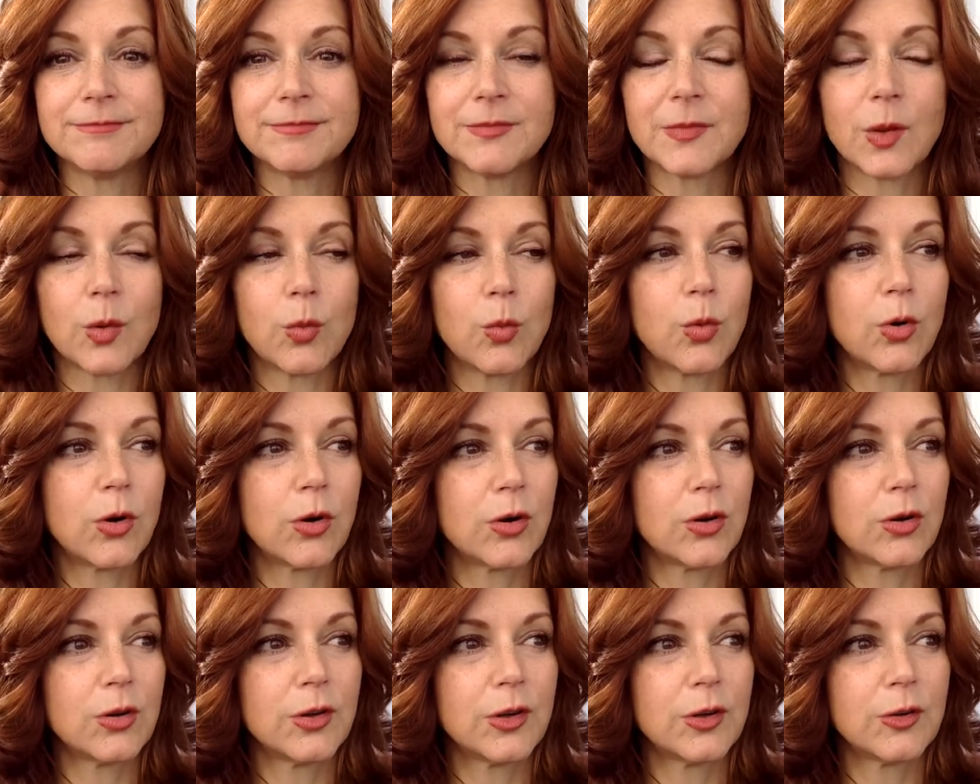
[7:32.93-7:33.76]
The
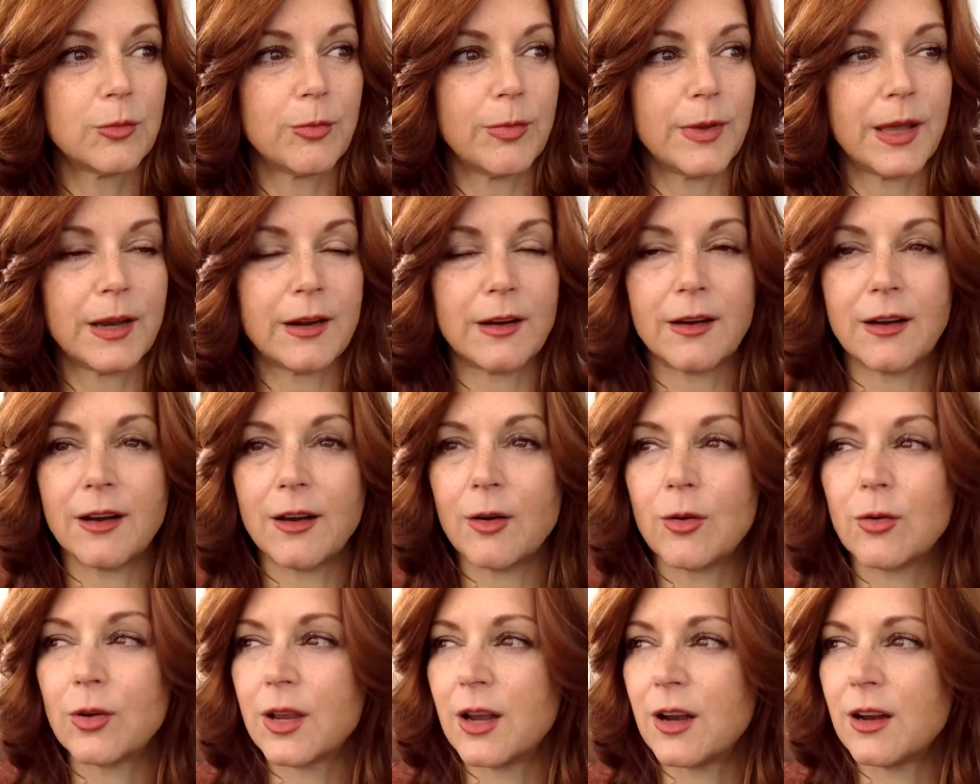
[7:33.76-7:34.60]
world is better. I
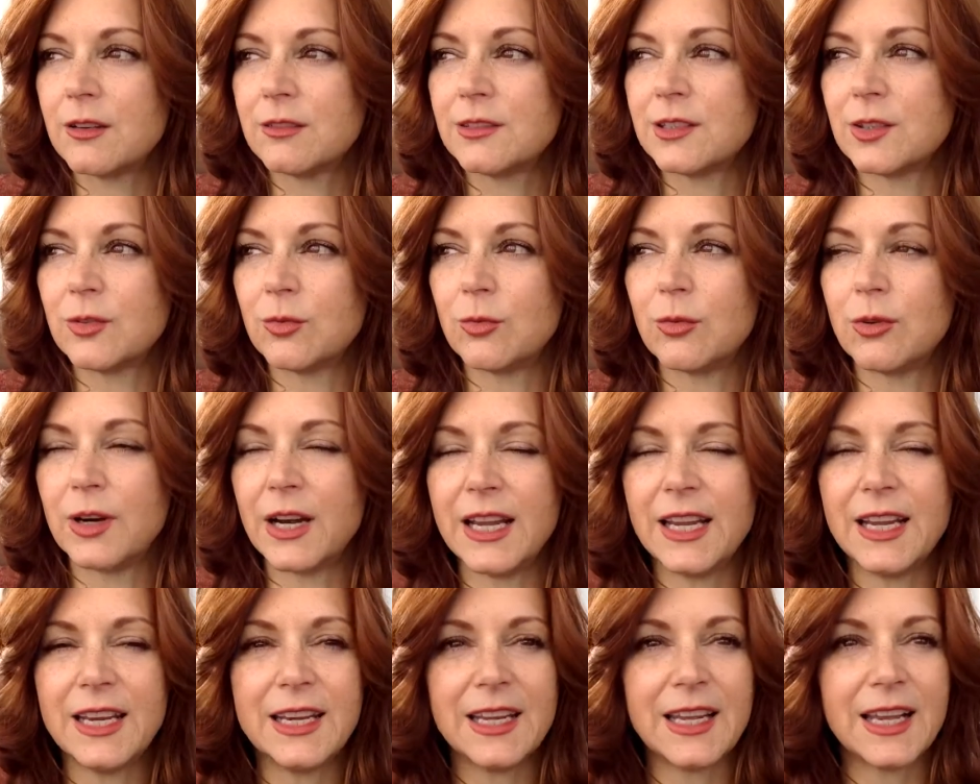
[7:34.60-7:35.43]
don't care if it's
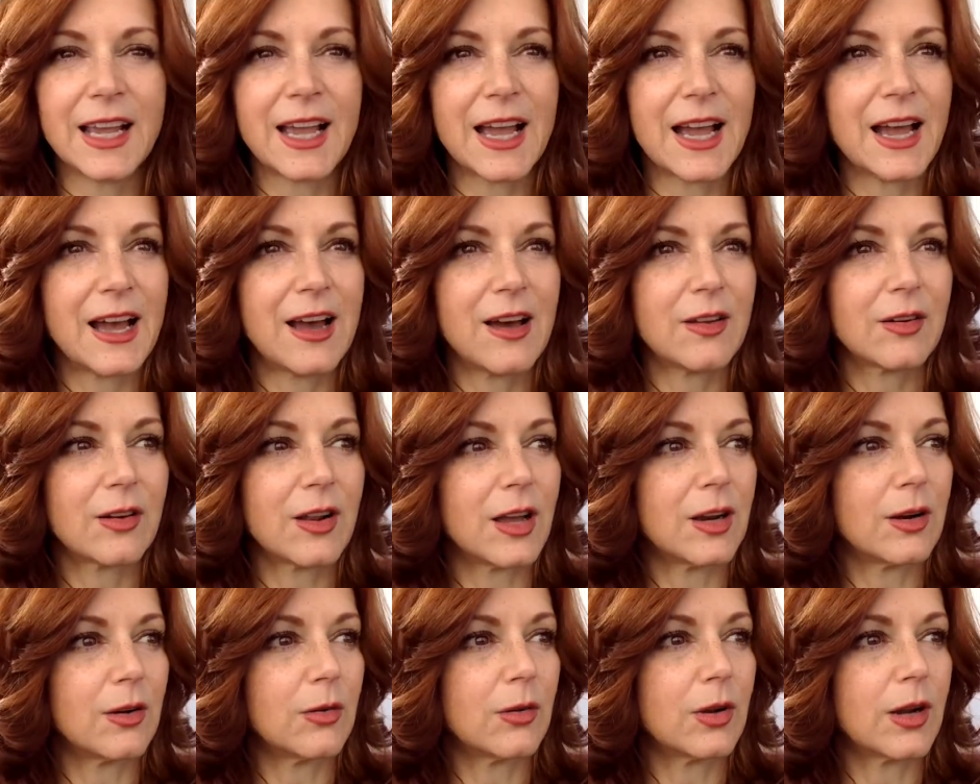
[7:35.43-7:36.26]
raining out.
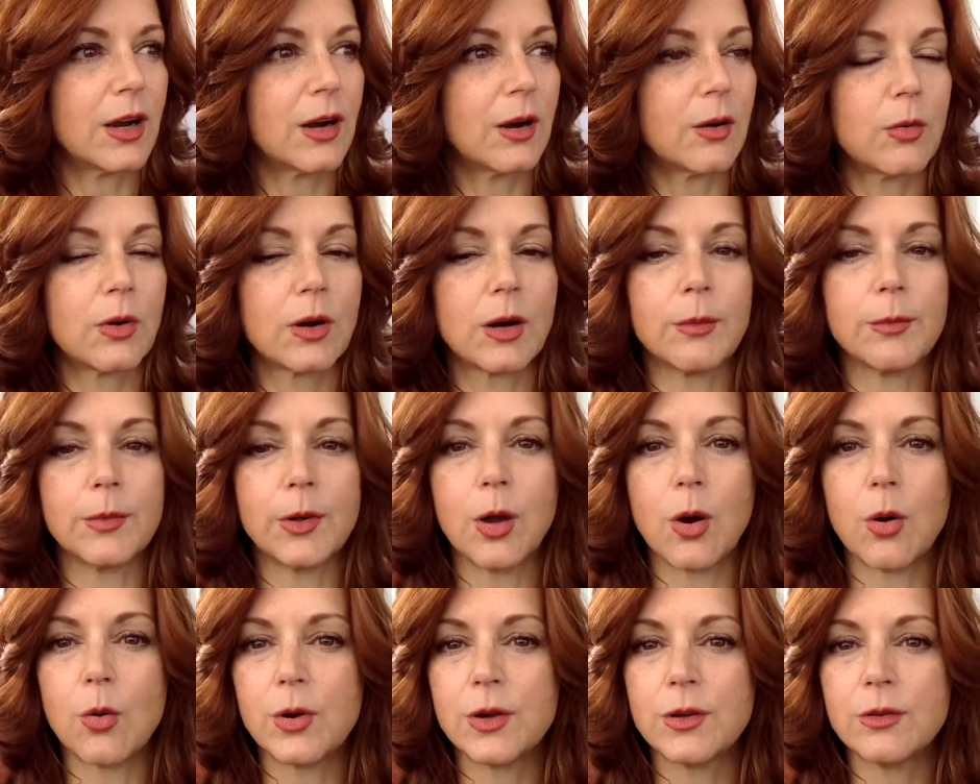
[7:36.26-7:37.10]
I don't care what I'm
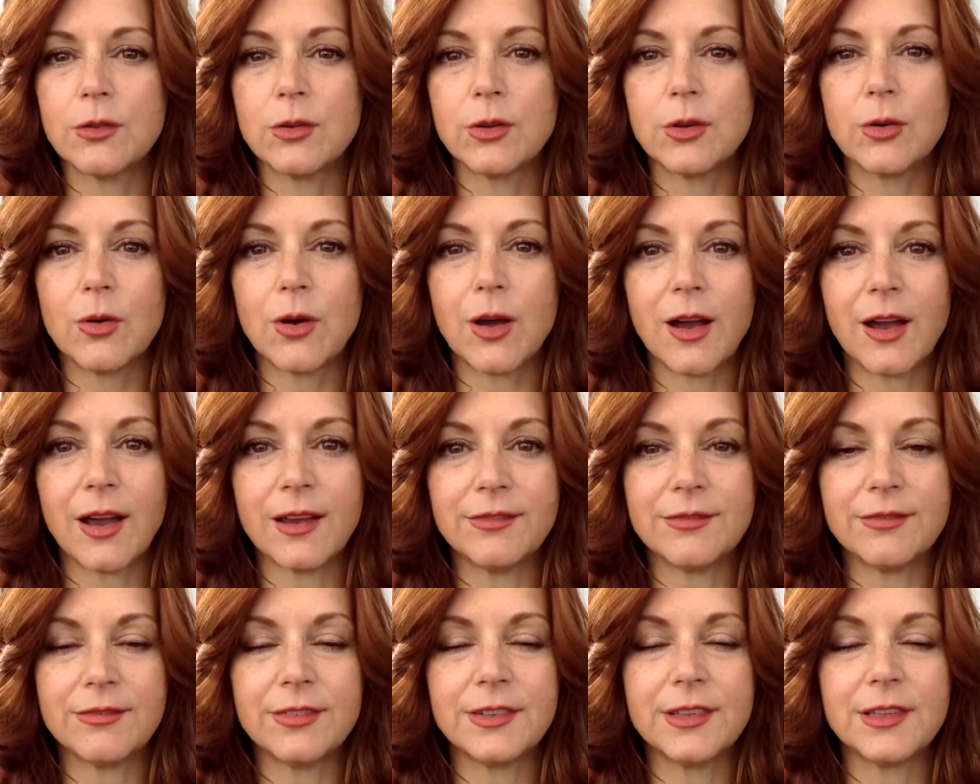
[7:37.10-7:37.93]
going through. I
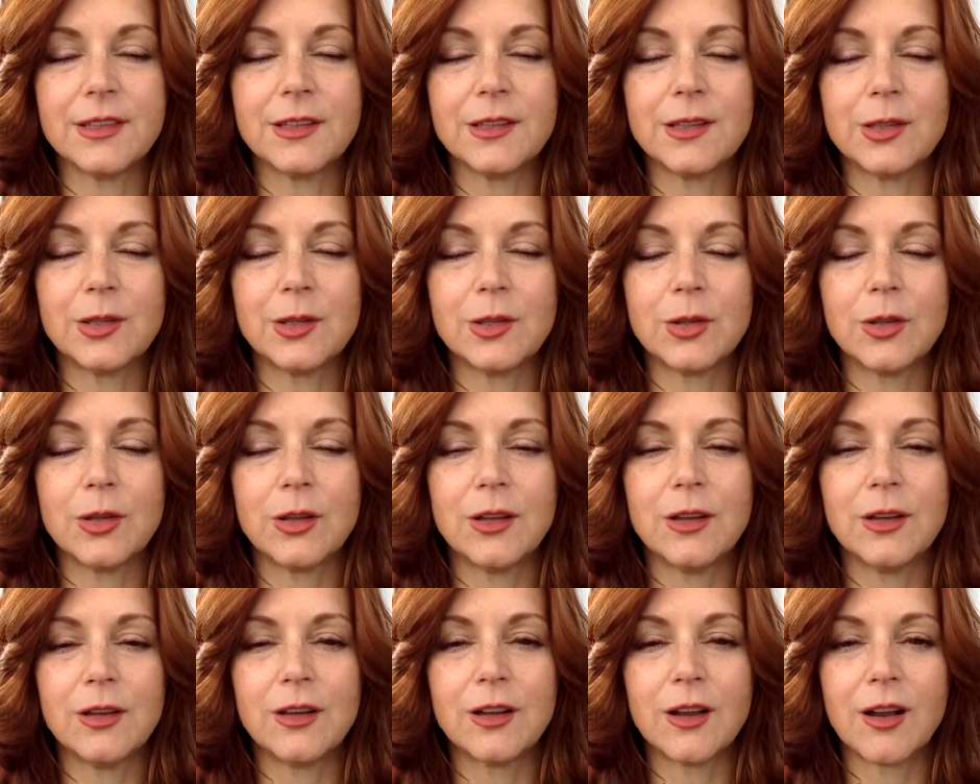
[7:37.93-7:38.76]
feel
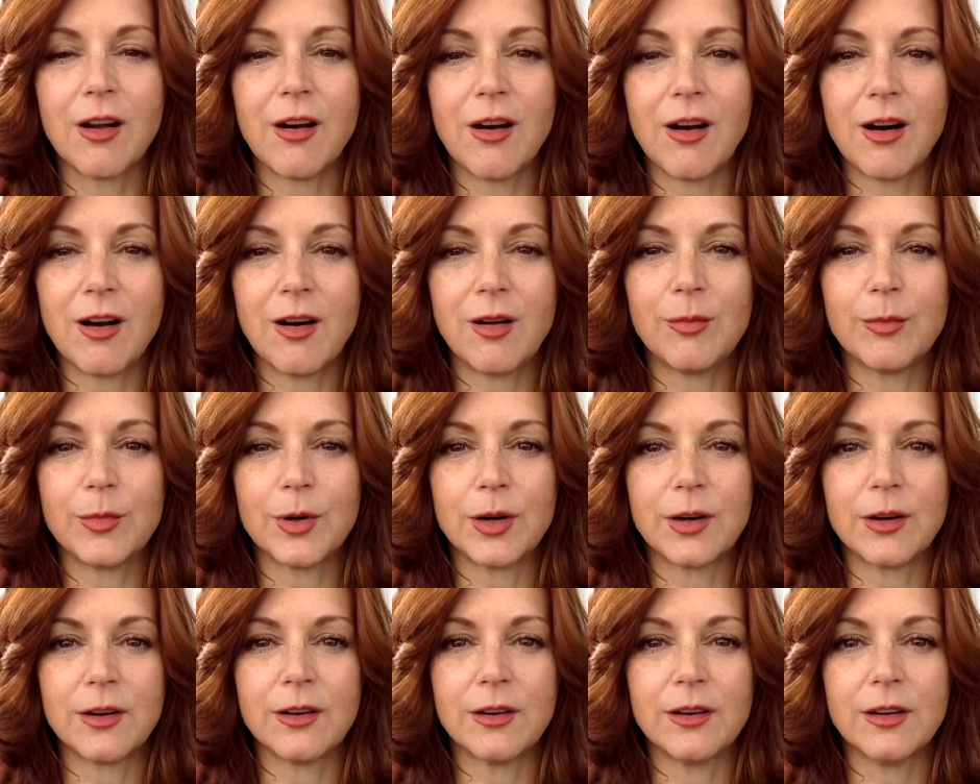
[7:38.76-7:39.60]

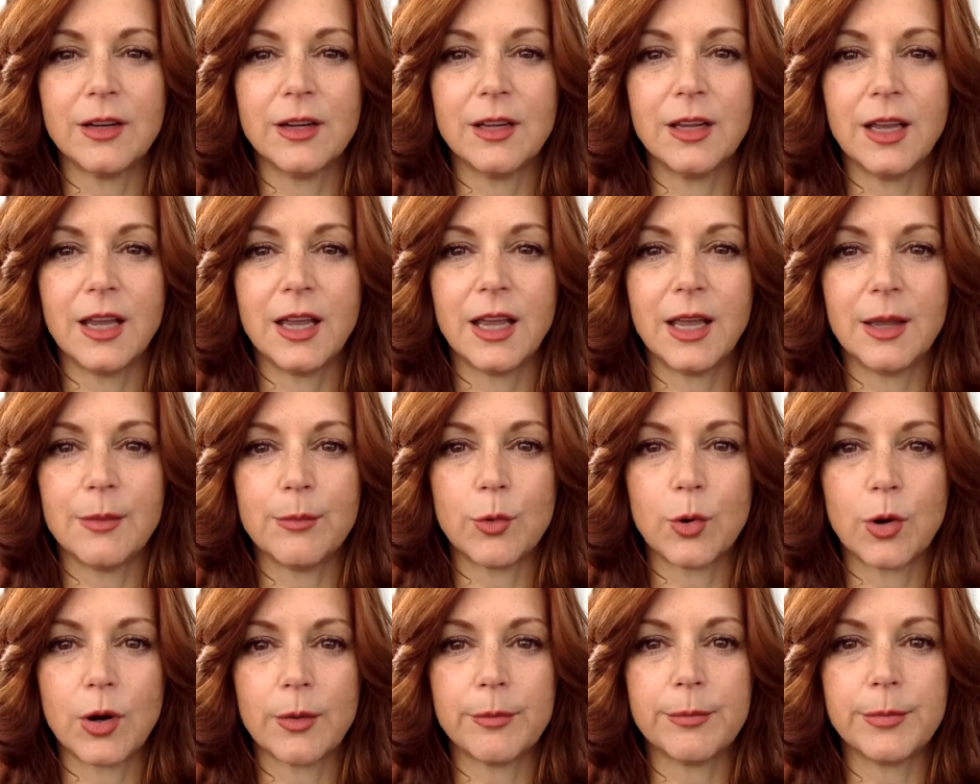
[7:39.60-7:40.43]
calmer and
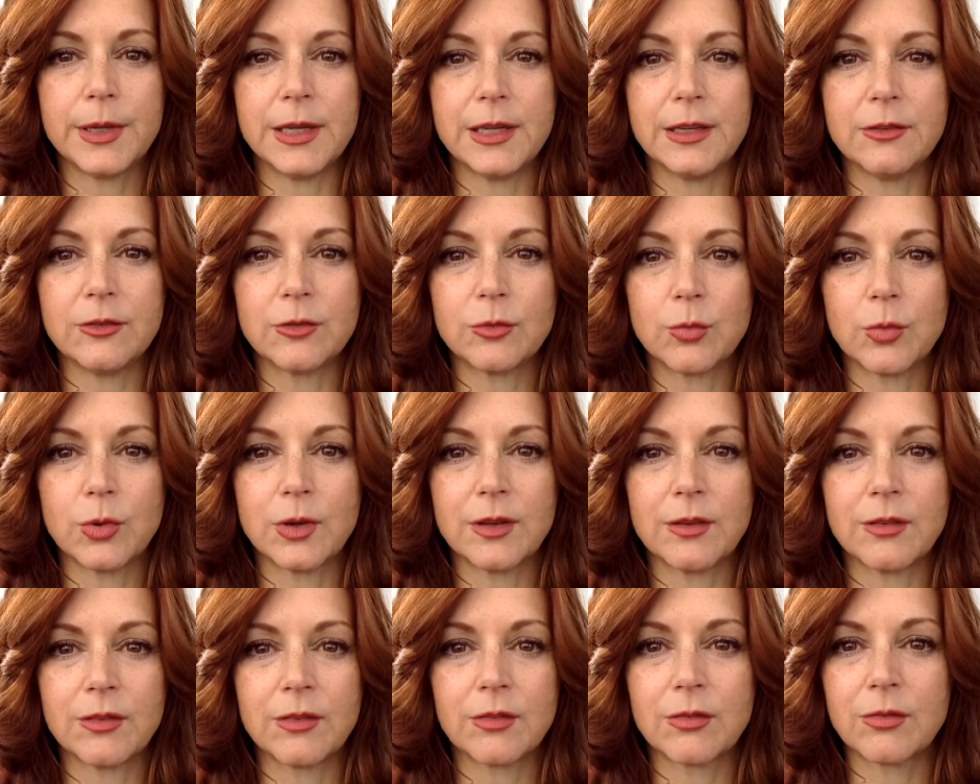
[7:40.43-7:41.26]
more at peace
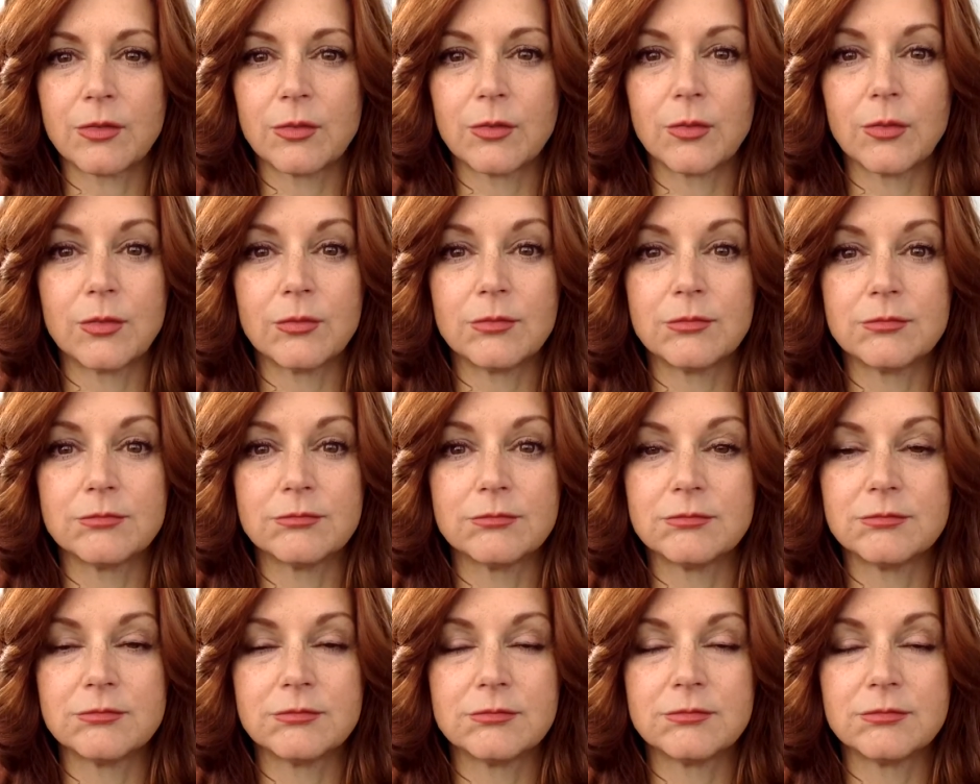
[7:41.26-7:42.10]
with
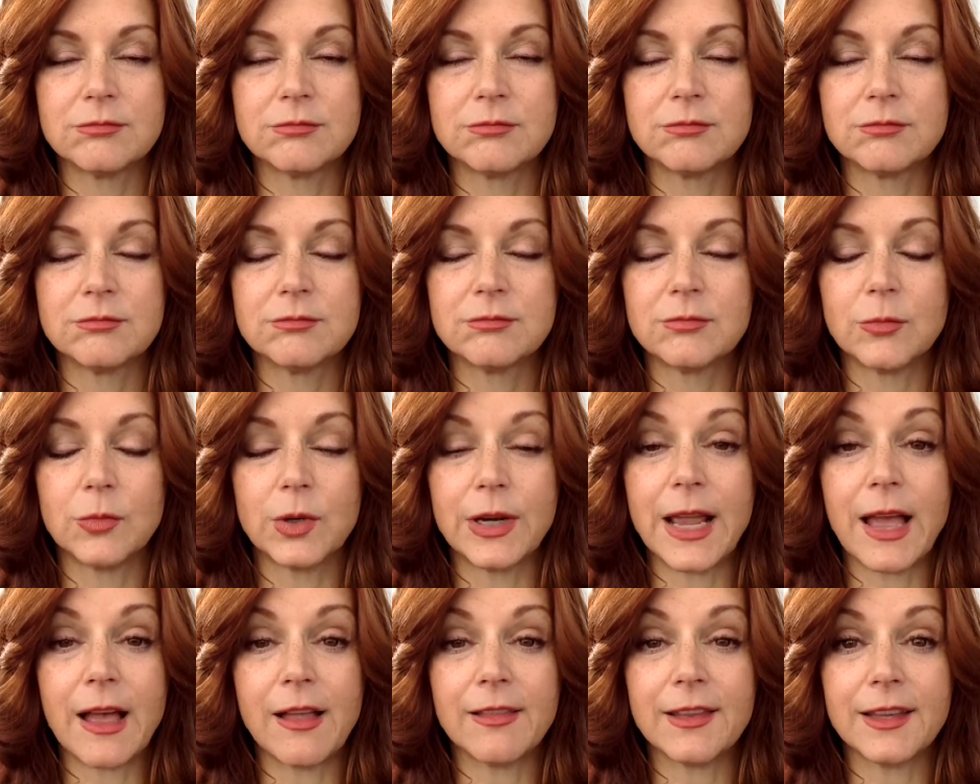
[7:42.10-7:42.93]

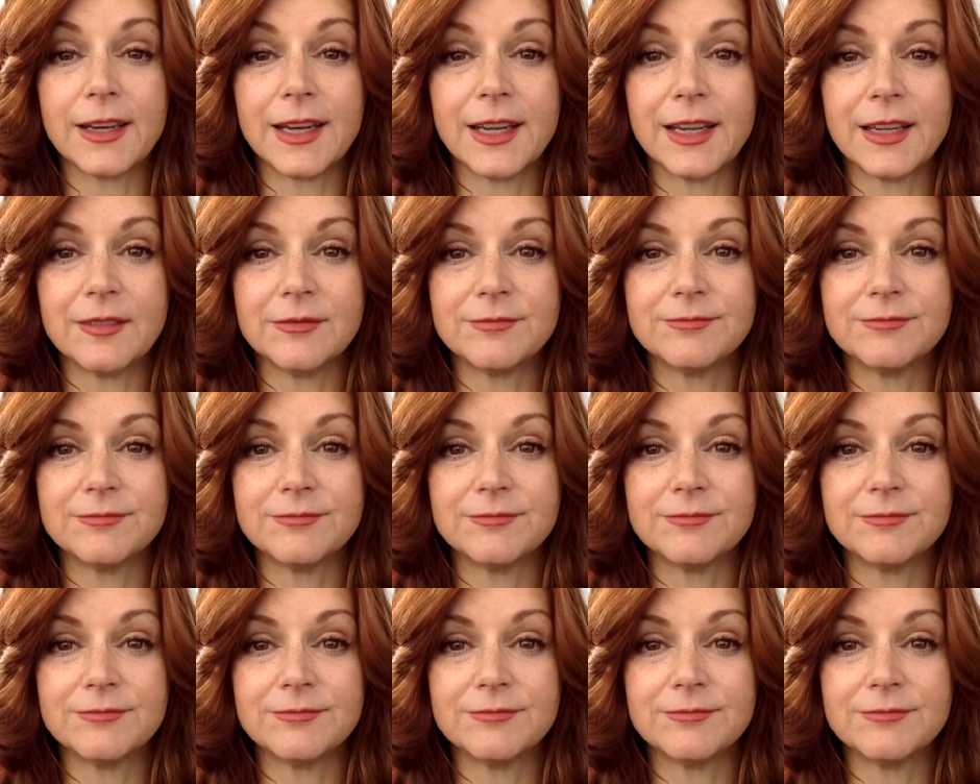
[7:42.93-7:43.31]
reality.